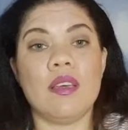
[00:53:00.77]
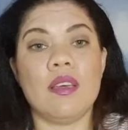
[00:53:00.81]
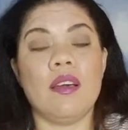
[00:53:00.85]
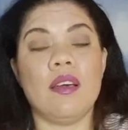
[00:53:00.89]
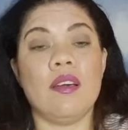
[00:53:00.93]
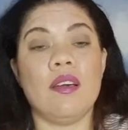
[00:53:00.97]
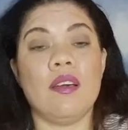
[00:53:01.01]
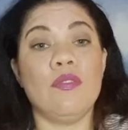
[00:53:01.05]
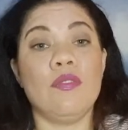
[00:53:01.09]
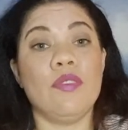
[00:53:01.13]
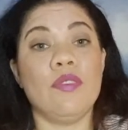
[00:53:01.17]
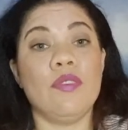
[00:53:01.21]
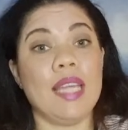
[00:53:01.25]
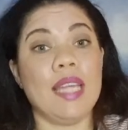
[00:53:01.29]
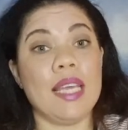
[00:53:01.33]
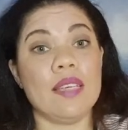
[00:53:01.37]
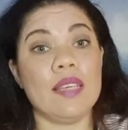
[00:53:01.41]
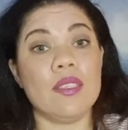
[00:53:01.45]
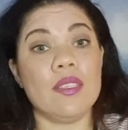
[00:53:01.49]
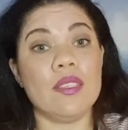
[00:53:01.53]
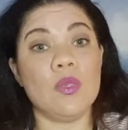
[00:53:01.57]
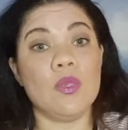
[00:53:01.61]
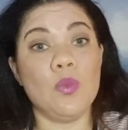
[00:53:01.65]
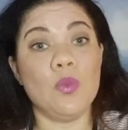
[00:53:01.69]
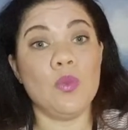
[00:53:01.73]
for
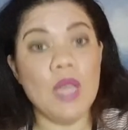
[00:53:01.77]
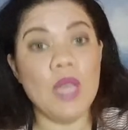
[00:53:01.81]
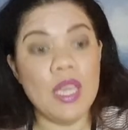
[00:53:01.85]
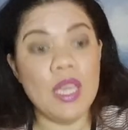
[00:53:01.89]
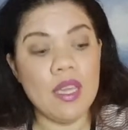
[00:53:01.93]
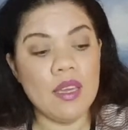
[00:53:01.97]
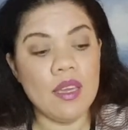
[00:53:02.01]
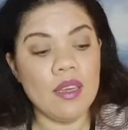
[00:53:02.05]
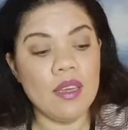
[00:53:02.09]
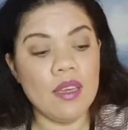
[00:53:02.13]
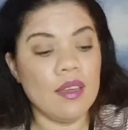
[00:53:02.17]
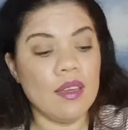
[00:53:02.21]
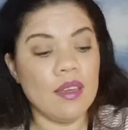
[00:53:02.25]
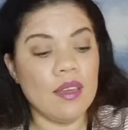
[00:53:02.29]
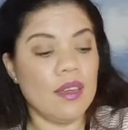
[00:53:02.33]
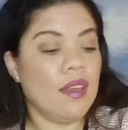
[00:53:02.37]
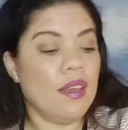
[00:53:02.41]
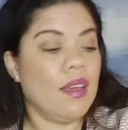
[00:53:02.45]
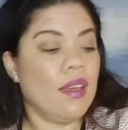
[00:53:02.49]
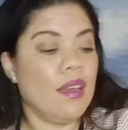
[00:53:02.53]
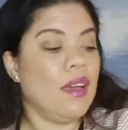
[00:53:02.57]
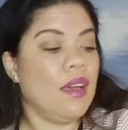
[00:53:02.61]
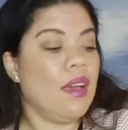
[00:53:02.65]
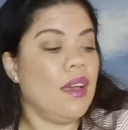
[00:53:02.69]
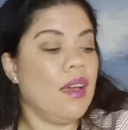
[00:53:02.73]
next week.
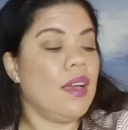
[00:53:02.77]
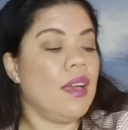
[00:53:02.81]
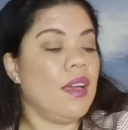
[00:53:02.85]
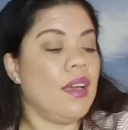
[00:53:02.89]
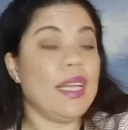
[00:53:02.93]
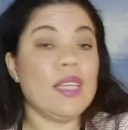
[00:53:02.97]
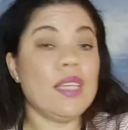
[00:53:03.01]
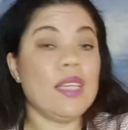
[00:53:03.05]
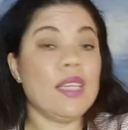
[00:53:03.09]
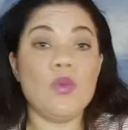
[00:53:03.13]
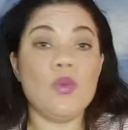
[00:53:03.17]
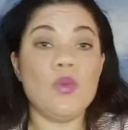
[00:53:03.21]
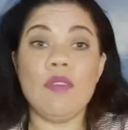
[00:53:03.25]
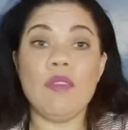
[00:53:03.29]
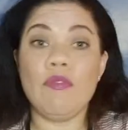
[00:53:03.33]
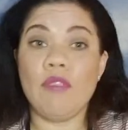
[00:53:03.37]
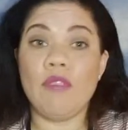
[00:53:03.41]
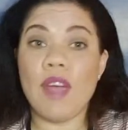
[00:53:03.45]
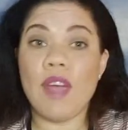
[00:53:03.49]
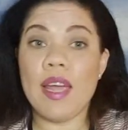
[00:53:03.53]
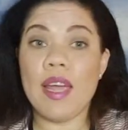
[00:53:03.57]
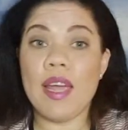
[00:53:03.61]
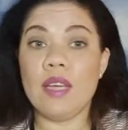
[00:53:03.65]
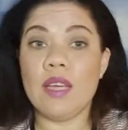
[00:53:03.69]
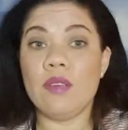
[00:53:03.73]
Next week,
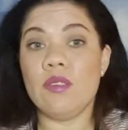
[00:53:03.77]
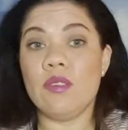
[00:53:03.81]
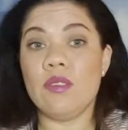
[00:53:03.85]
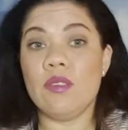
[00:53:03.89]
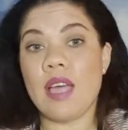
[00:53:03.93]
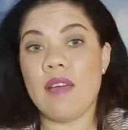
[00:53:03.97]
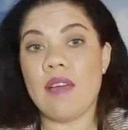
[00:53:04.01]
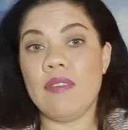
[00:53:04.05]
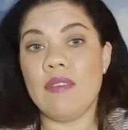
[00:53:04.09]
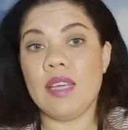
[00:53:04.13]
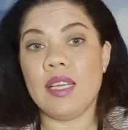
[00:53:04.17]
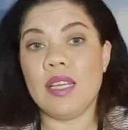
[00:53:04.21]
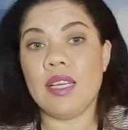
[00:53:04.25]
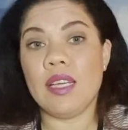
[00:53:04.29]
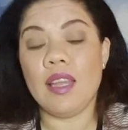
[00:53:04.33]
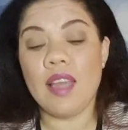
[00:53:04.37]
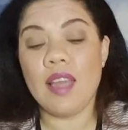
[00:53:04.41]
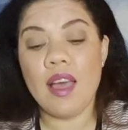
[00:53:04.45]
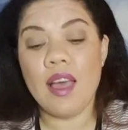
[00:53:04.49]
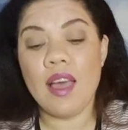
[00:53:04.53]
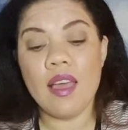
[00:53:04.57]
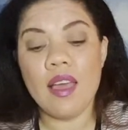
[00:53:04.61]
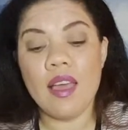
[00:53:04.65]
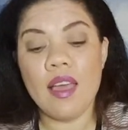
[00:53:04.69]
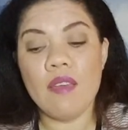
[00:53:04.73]
Friday, also having a
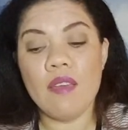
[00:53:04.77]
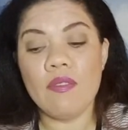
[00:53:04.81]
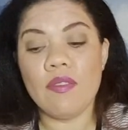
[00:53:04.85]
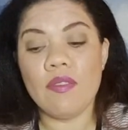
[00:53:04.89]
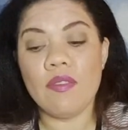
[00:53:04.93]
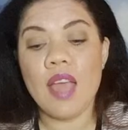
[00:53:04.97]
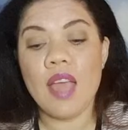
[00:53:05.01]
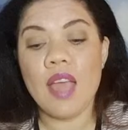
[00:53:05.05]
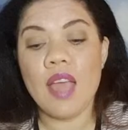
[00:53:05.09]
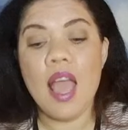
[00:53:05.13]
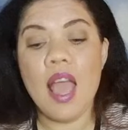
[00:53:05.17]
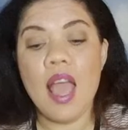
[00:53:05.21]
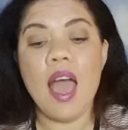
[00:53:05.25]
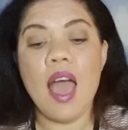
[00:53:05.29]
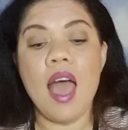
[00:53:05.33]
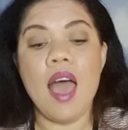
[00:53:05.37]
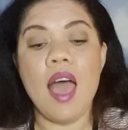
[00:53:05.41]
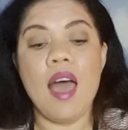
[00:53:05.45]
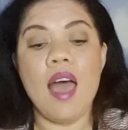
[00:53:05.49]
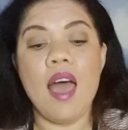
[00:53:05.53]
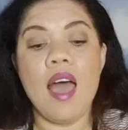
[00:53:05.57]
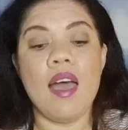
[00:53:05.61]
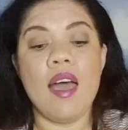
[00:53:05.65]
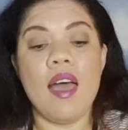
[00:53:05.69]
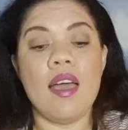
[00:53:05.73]
live,
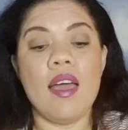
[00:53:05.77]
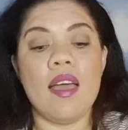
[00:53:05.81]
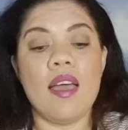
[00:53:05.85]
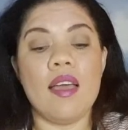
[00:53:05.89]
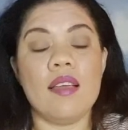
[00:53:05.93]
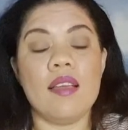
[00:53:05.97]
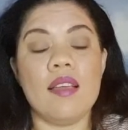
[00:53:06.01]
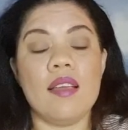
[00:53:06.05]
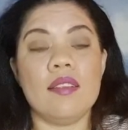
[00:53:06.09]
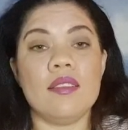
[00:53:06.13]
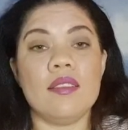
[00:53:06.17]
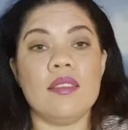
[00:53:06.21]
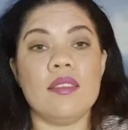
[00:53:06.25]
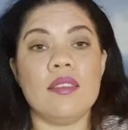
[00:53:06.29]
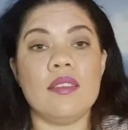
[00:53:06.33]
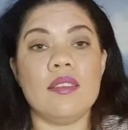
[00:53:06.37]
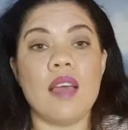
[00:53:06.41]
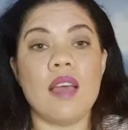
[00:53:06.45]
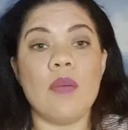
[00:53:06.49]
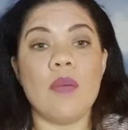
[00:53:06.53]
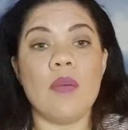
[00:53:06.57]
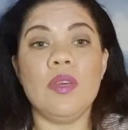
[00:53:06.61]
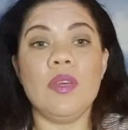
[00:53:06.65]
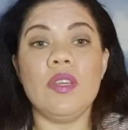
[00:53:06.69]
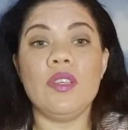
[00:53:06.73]
and
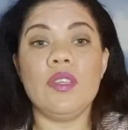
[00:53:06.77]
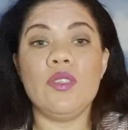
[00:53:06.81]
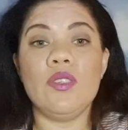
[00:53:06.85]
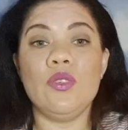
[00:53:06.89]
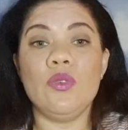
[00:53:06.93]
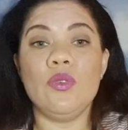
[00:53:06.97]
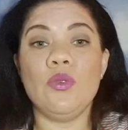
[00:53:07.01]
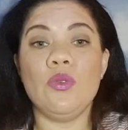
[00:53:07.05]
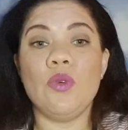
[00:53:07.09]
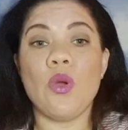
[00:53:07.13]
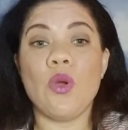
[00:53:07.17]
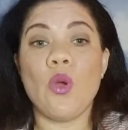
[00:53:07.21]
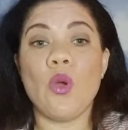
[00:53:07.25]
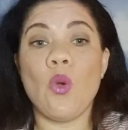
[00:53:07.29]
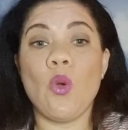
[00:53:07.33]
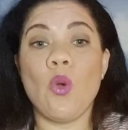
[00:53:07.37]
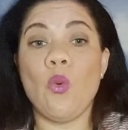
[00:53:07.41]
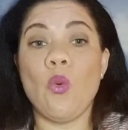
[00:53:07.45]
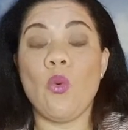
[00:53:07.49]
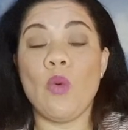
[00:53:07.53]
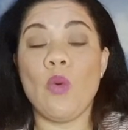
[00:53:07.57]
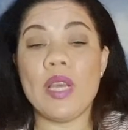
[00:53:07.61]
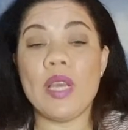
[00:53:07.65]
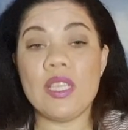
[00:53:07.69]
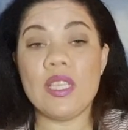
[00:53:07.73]
I'm going to do
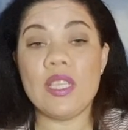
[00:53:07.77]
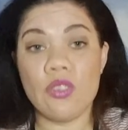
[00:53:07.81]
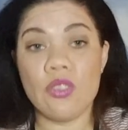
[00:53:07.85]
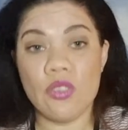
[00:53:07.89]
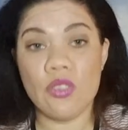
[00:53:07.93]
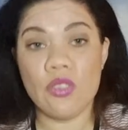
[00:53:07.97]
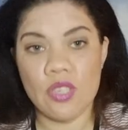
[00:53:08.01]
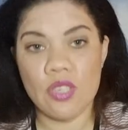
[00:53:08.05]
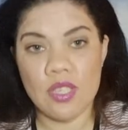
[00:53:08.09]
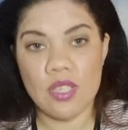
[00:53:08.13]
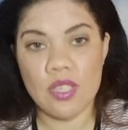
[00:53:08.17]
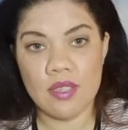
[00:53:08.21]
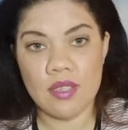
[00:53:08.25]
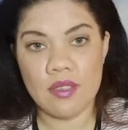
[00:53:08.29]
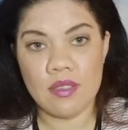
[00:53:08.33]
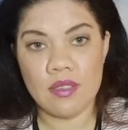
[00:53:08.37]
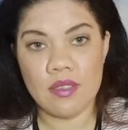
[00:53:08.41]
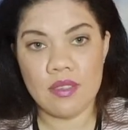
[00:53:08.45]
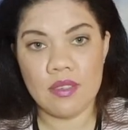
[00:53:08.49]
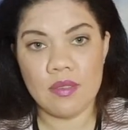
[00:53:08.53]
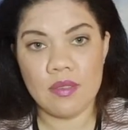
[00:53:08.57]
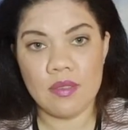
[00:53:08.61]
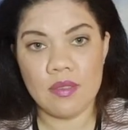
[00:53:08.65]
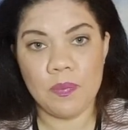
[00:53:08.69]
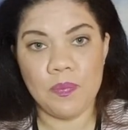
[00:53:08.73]

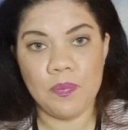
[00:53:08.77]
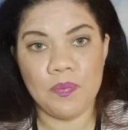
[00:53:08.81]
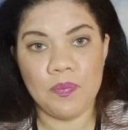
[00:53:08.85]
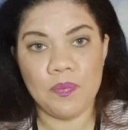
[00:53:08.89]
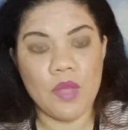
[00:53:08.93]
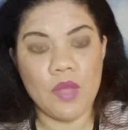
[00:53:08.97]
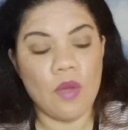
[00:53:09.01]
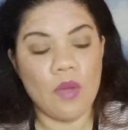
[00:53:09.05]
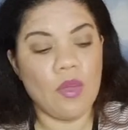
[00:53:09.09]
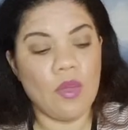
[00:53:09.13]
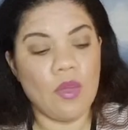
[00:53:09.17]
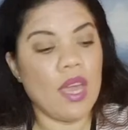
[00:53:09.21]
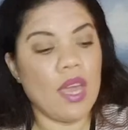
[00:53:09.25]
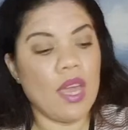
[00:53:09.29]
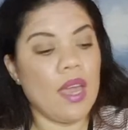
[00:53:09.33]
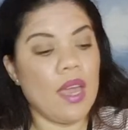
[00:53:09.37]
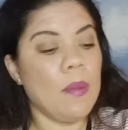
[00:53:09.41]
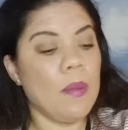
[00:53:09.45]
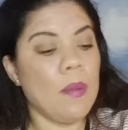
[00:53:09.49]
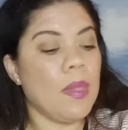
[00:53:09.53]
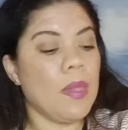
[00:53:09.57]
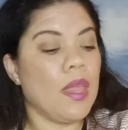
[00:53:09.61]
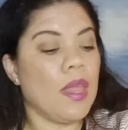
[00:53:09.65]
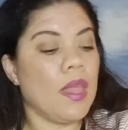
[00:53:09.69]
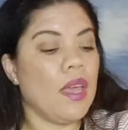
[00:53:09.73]
questions. Okay,
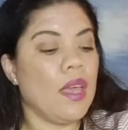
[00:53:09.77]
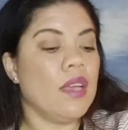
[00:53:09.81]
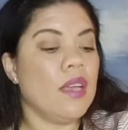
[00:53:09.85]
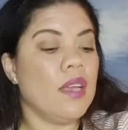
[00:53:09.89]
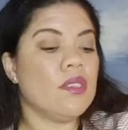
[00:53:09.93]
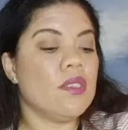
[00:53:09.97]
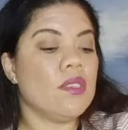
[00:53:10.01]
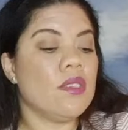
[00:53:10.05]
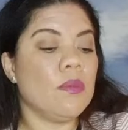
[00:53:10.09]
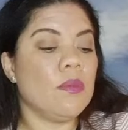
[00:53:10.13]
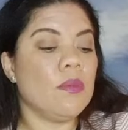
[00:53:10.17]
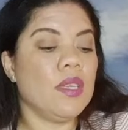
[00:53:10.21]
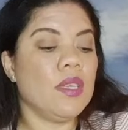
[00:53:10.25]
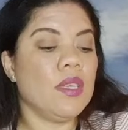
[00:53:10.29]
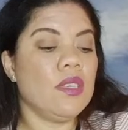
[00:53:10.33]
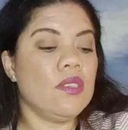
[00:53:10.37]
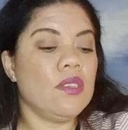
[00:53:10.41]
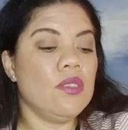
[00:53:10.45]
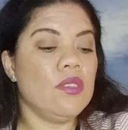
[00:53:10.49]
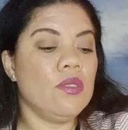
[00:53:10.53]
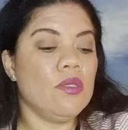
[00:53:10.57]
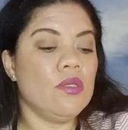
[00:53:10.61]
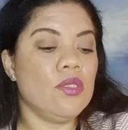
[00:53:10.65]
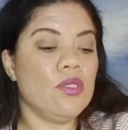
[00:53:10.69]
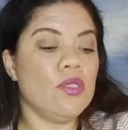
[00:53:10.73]
so I'm going to
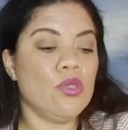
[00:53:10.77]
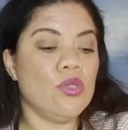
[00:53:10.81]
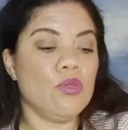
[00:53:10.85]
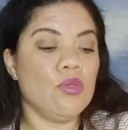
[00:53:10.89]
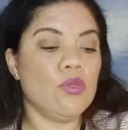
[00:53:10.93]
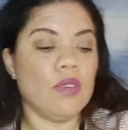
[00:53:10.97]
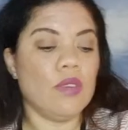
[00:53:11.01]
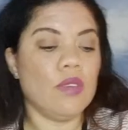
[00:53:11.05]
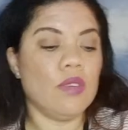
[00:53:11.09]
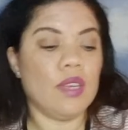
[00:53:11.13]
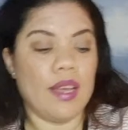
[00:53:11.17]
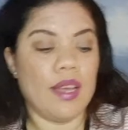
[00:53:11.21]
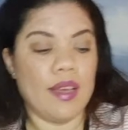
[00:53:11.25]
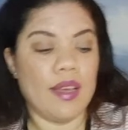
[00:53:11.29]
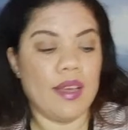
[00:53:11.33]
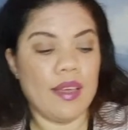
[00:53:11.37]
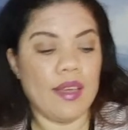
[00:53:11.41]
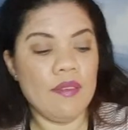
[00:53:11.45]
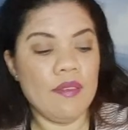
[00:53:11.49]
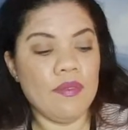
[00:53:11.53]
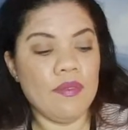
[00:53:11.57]
do a short live.